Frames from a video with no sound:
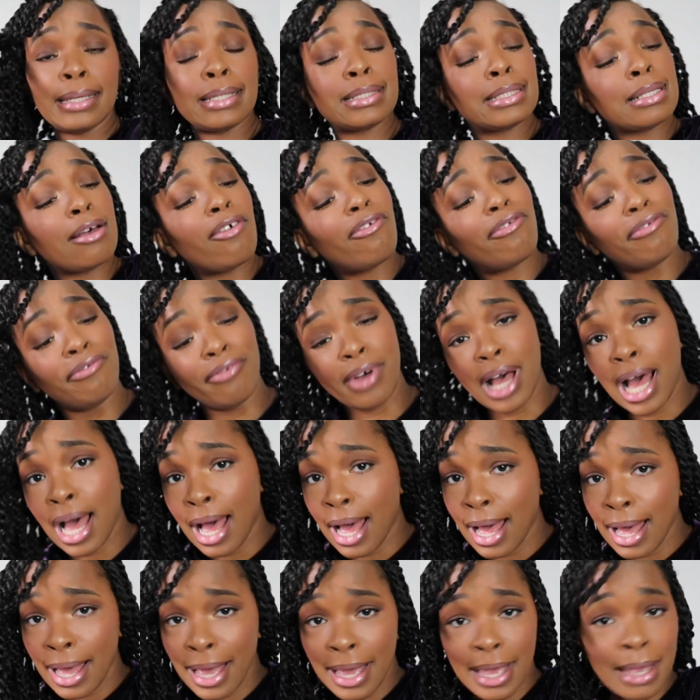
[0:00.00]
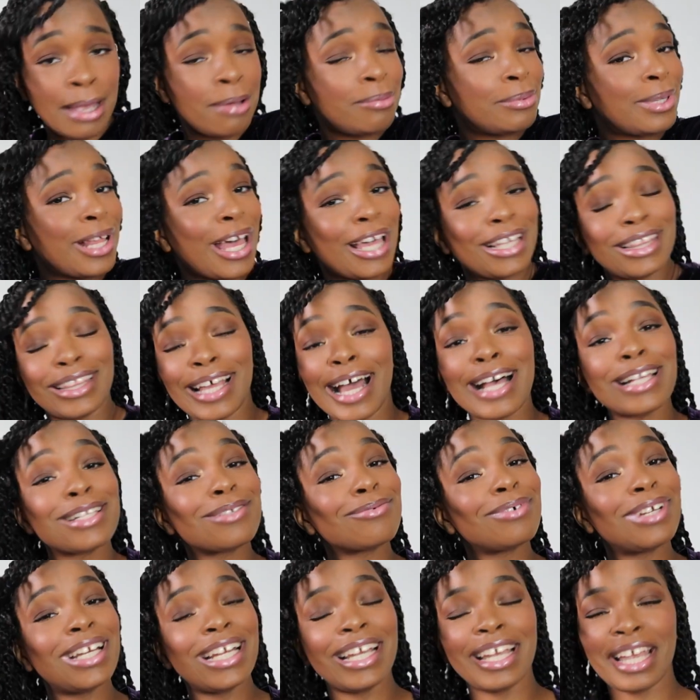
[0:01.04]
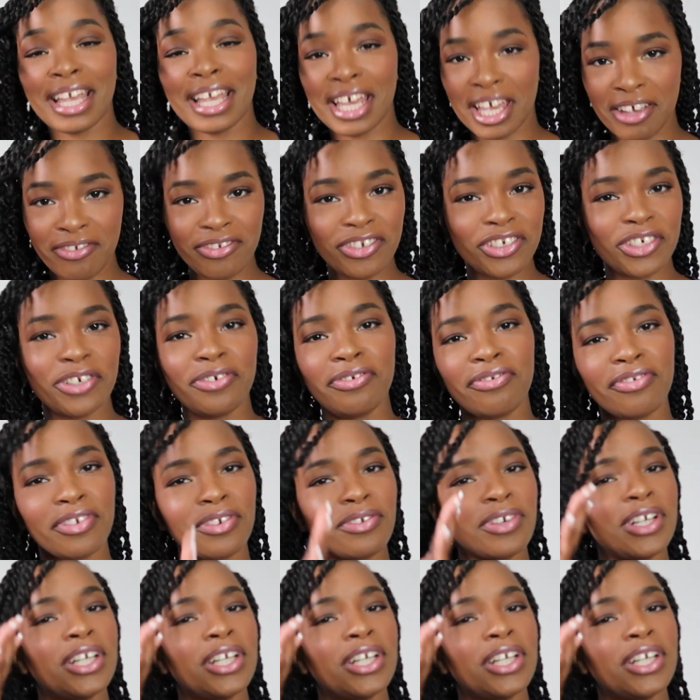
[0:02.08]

it's a vibe. Like that's what it gives you for